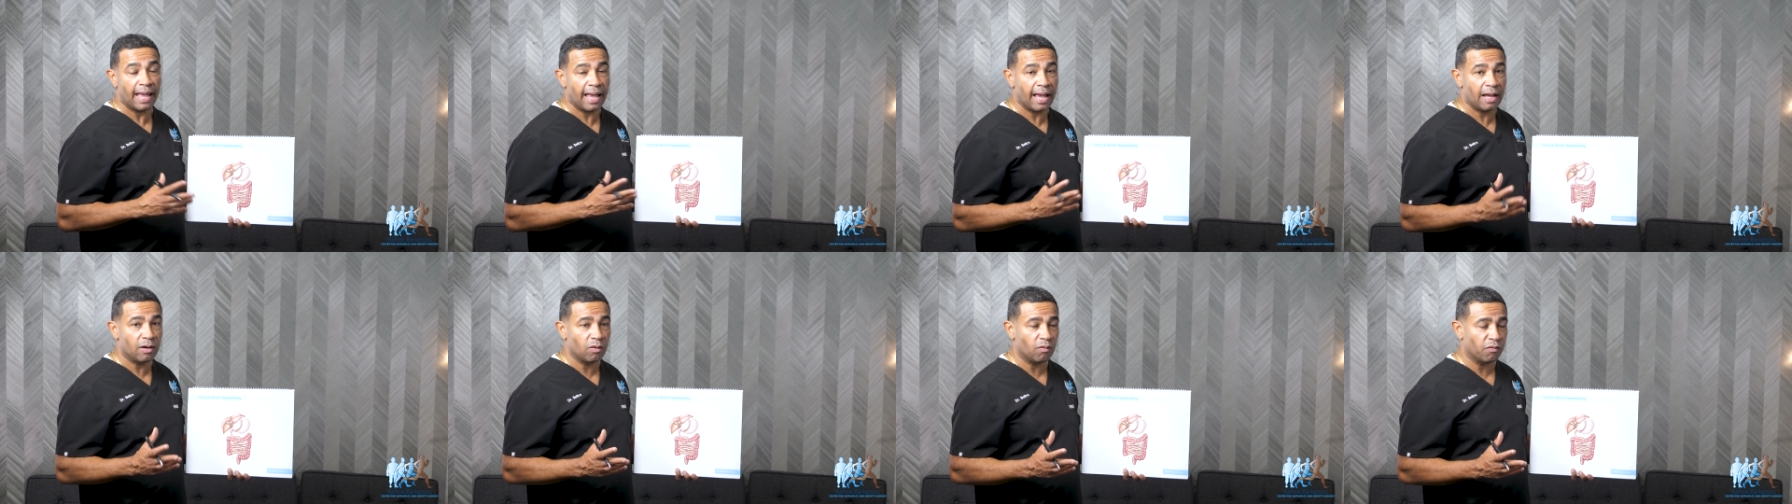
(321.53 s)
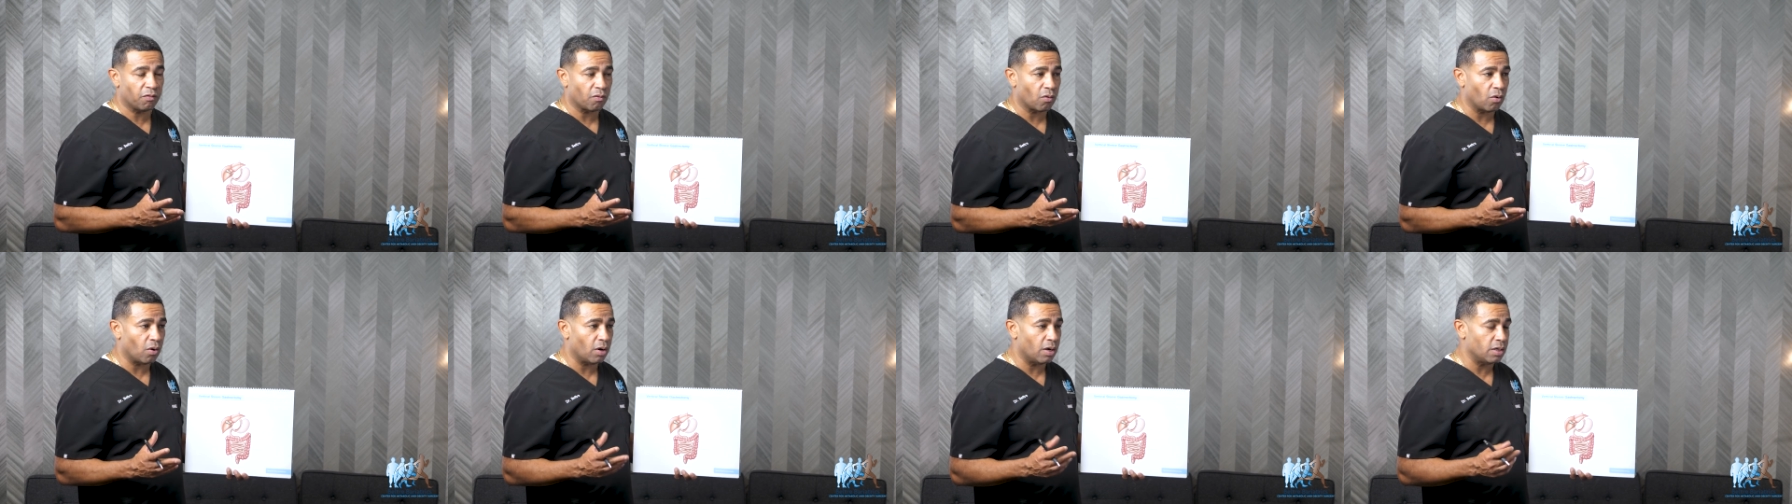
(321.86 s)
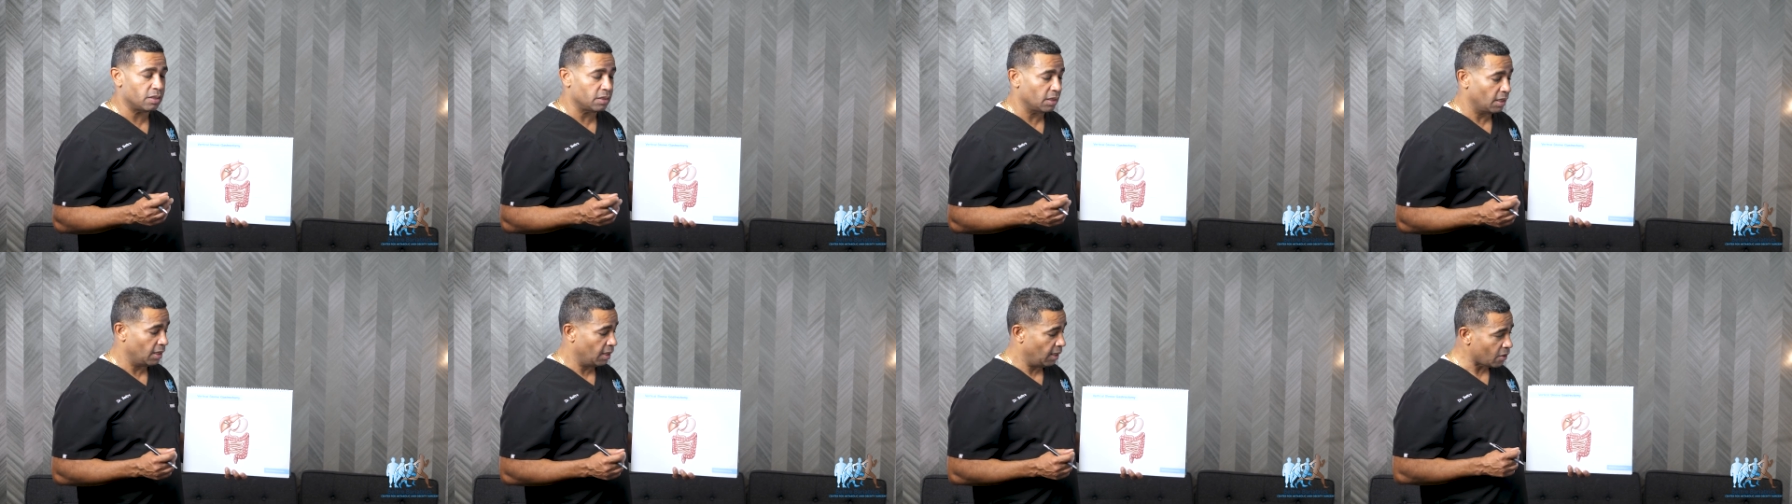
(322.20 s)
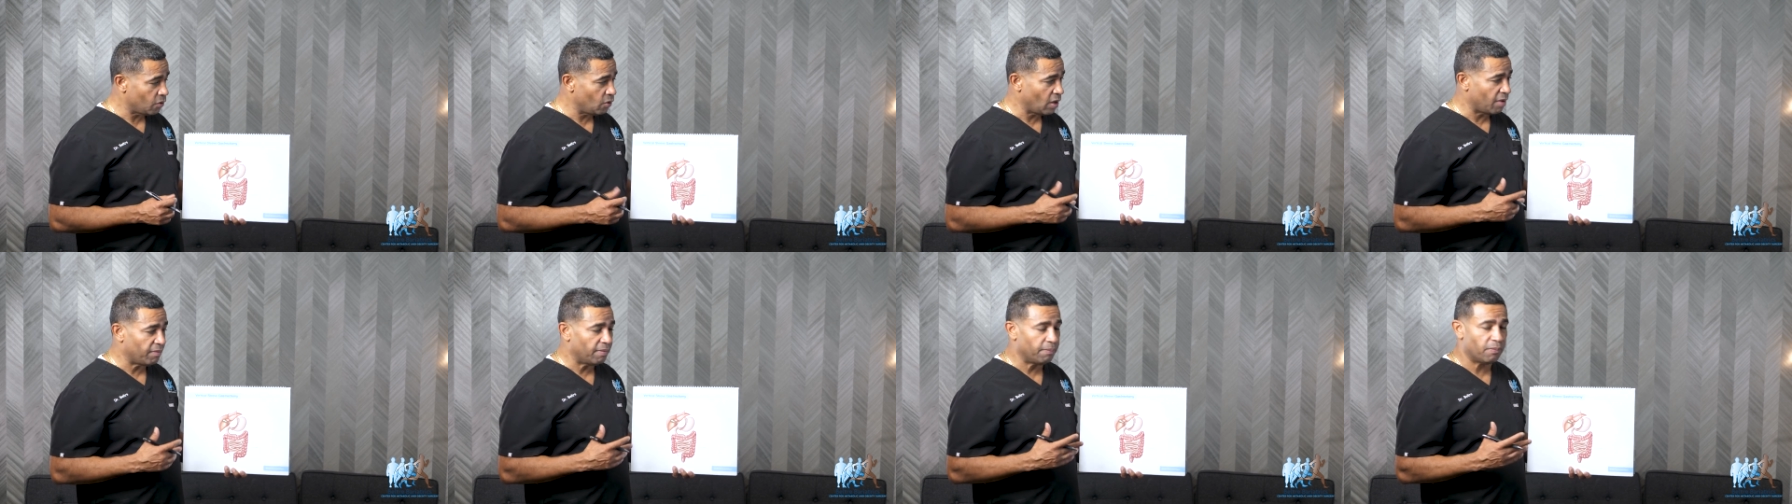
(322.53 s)
And of course,
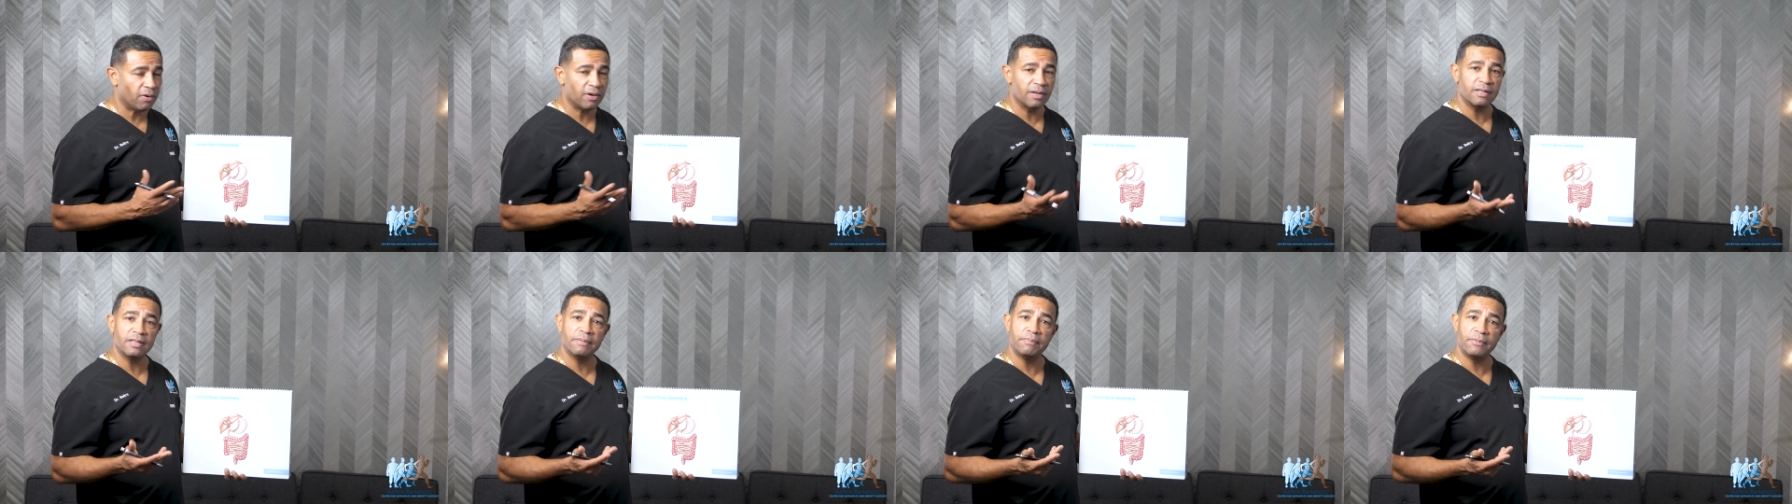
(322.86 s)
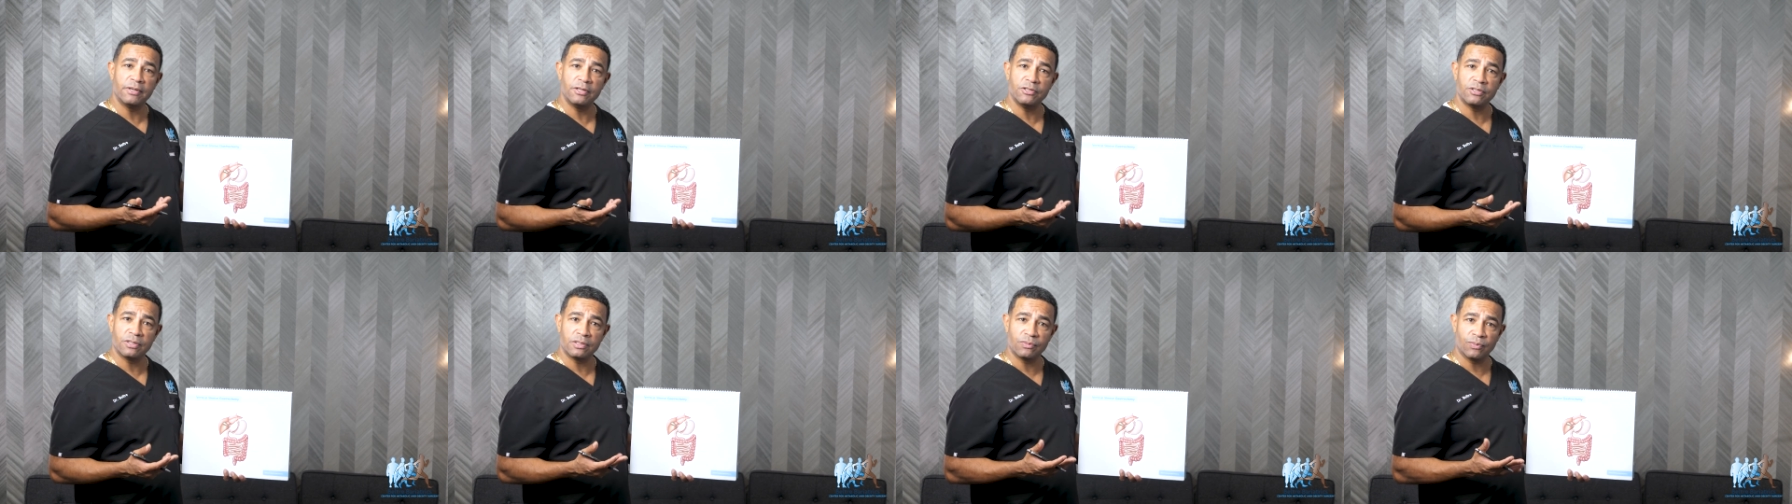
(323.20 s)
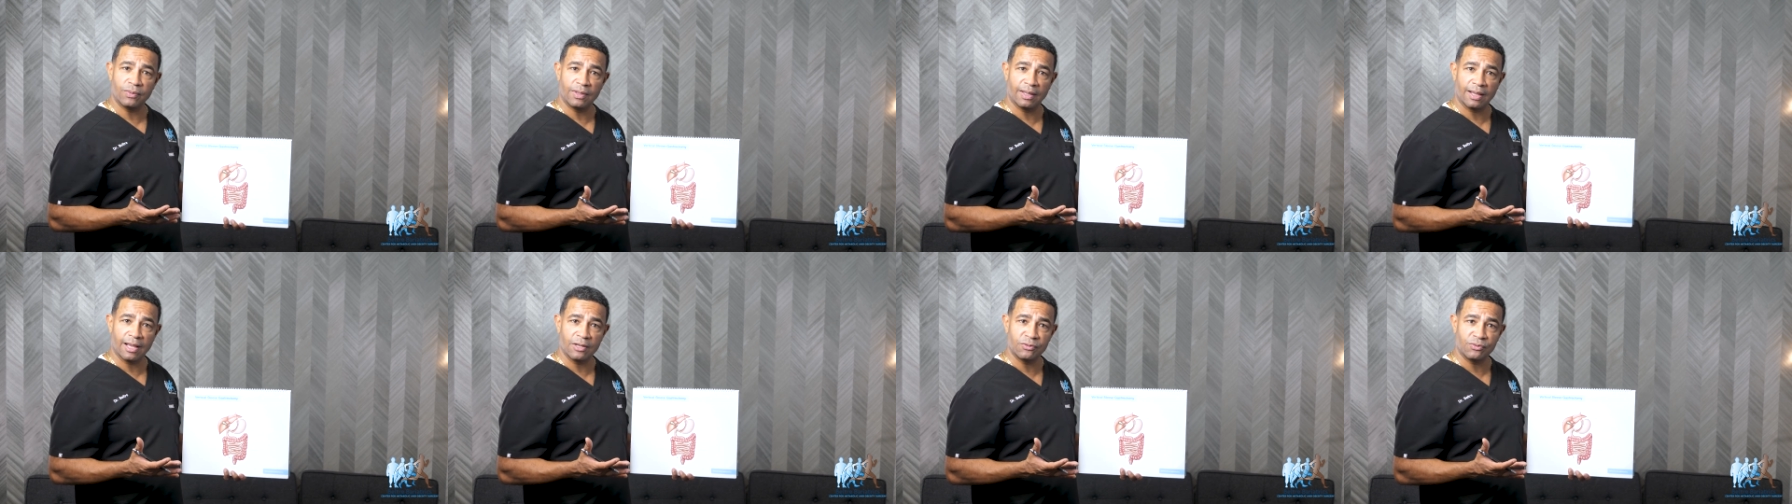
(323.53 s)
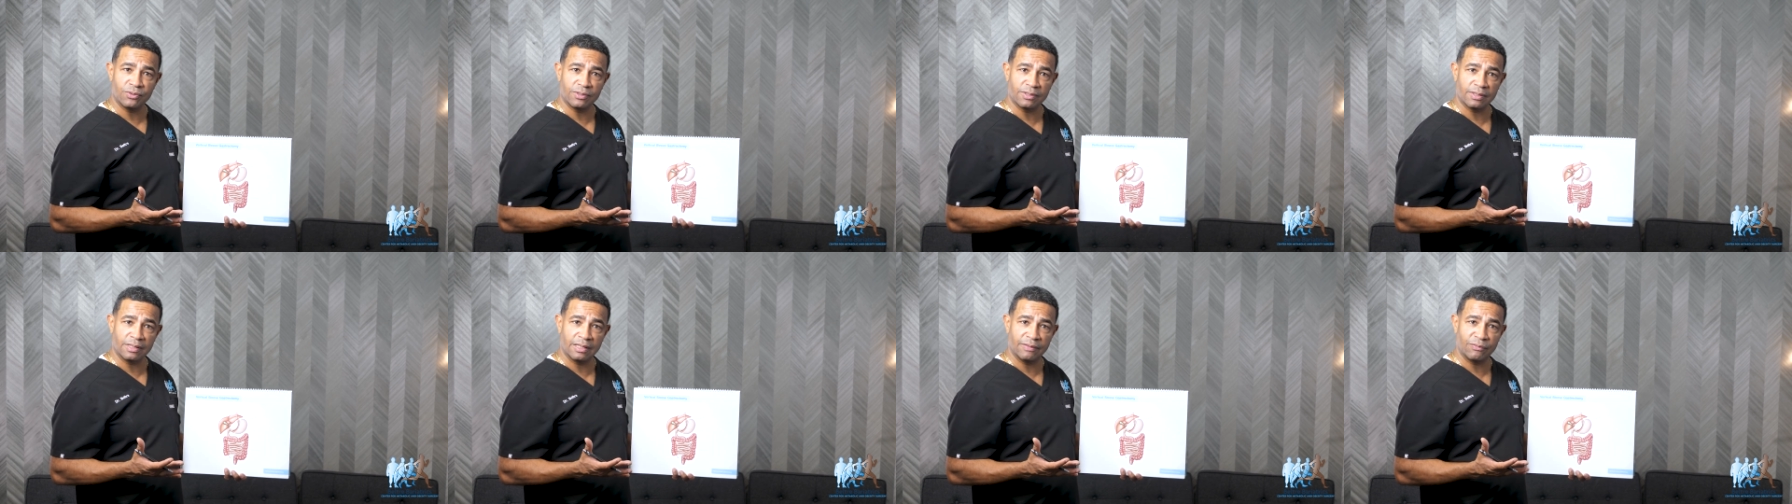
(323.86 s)
you haven't burned any bridges with the
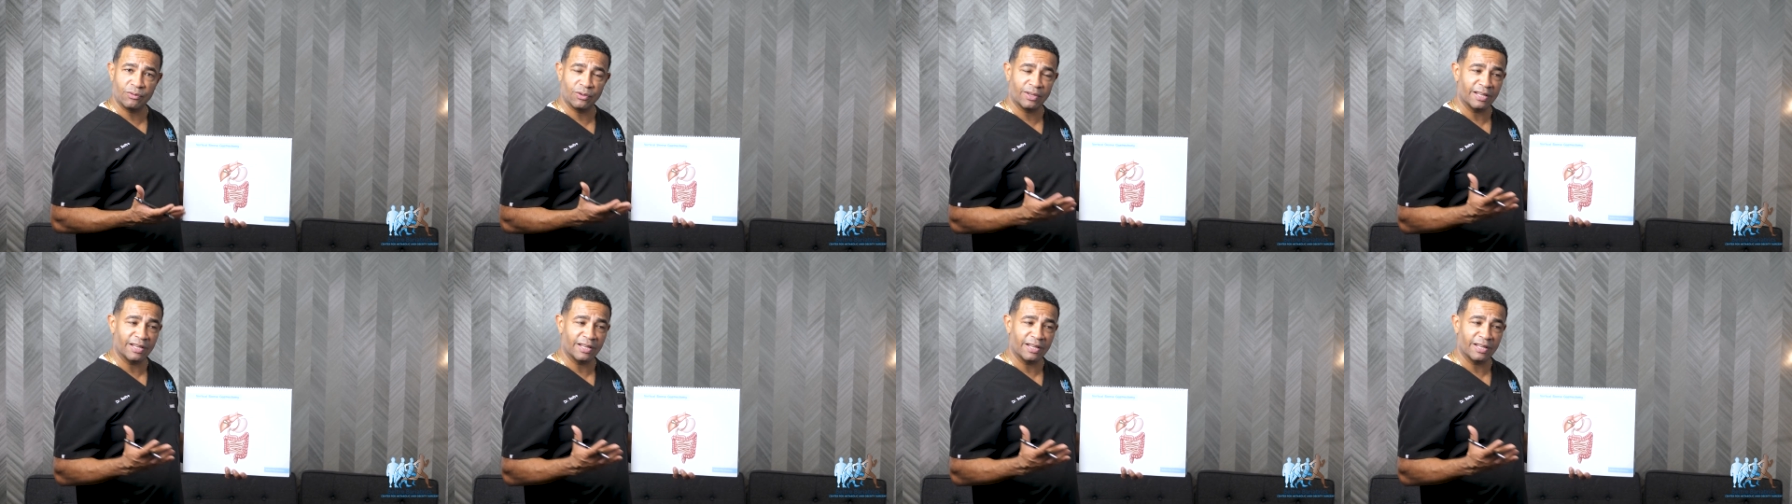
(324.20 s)
gastric sleeve.